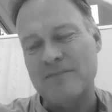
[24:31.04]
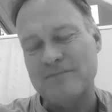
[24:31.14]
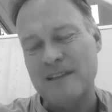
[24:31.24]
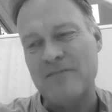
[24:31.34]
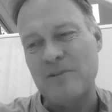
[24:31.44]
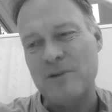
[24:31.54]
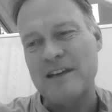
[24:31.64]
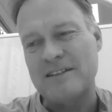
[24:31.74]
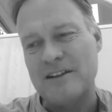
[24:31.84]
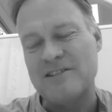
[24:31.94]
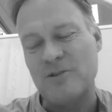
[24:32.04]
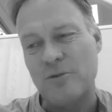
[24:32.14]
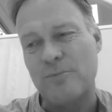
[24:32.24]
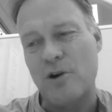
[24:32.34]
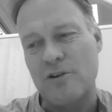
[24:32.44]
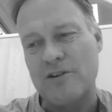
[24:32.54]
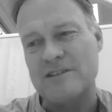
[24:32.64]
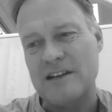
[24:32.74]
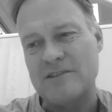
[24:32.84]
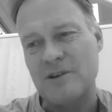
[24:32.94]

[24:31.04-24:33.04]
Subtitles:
every week there is sort of progress here.